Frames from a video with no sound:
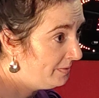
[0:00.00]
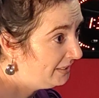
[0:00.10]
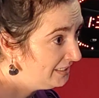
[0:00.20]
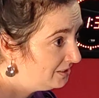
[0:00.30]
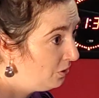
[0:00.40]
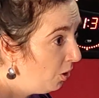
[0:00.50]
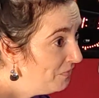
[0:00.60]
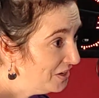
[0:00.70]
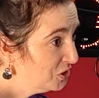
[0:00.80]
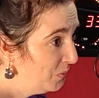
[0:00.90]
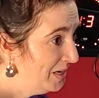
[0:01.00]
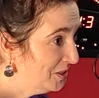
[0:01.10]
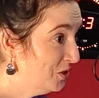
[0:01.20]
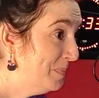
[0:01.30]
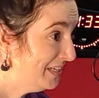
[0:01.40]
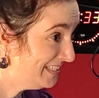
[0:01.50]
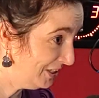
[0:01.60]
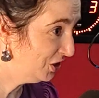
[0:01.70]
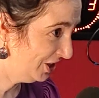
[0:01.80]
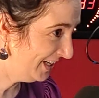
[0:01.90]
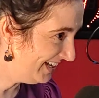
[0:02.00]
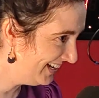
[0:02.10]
I guess the obvious one is to be a teacher.